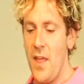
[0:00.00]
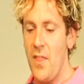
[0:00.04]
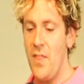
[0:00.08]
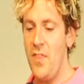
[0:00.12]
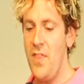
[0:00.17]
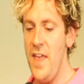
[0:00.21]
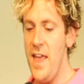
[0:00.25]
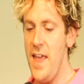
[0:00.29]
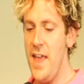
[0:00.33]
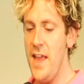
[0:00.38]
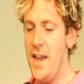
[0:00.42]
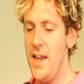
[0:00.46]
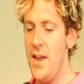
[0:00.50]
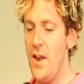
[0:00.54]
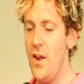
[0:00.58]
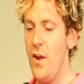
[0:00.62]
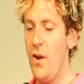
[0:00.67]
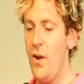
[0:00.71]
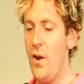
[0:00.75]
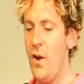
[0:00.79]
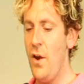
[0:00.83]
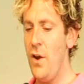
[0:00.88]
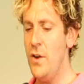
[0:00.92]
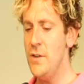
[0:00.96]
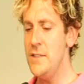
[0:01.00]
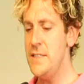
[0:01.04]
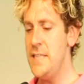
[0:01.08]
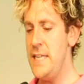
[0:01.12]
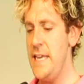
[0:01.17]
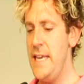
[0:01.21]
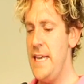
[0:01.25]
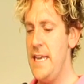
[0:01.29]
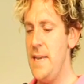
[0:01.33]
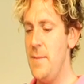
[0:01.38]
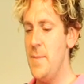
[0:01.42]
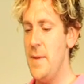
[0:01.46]
Then her
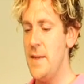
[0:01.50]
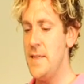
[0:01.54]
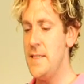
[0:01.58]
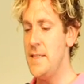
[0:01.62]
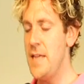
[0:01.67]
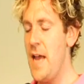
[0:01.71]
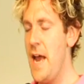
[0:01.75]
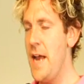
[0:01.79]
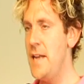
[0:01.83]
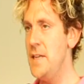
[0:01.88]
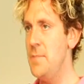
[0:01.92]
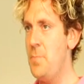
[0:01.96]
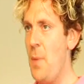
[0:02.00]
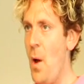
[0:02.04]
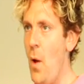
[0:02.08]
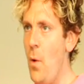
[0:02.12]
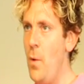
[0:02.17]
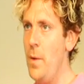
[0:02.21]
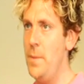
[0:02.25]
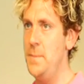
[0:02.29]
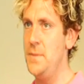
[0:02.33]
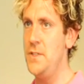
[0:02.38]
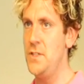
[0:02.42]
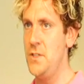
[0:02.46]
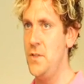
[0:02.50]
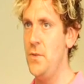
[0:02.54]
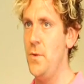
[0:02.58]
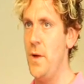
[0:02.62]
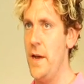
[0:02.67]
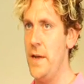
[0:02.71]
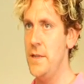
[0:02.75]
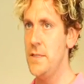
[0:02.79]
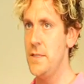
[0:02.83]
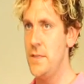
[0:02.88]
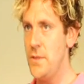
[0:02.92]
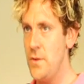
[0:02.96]
team assigned poems to
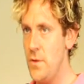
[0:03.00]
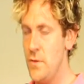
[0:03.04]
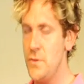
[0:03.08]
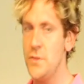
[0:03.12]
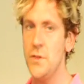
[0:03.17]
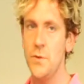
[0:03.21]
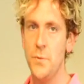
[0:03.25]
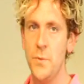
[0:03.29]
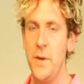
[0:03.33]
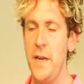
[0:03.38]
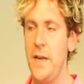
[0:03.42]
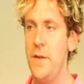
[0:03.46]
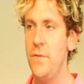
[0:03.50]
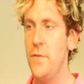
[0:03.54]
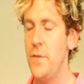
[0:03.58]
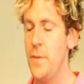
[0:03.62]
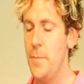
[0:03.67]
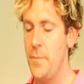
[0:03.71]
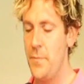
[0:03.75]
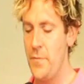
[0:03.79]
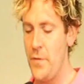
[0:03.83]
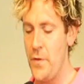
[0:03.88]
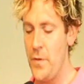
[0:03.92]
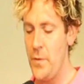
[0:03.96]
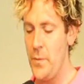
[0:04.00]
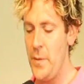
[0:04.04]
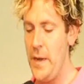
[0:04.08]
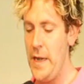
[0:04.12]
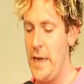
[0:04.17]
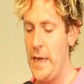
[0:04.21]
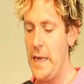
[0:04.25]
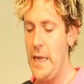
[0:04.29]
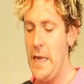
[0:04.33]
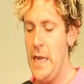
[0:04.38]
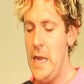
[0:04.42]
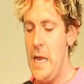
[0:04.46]
us, you know, to read for the
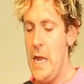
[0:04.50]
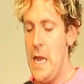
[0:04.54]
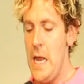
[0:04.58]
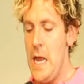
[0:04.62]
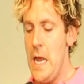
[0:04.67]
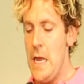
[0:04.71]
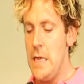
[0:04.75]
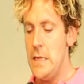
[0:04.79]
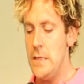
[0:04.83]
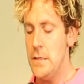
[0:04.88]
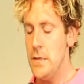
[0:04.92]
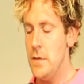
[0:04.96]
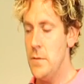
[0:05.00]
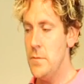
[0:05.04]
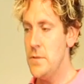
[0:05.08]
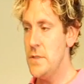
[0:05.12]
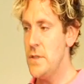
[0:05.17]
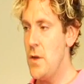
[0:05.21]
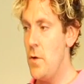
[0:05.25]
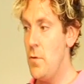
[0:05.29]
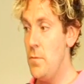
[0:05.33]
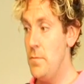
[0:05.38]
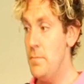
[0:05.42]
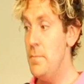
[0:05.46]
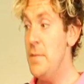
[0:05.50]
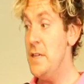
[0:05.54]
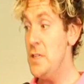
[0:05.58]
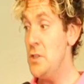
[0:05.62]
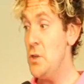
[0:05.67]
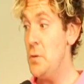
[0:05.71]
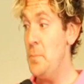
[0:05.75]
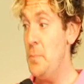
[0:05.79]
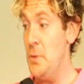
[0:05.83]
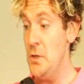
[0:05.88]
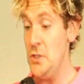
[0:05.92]
reading. So Mr.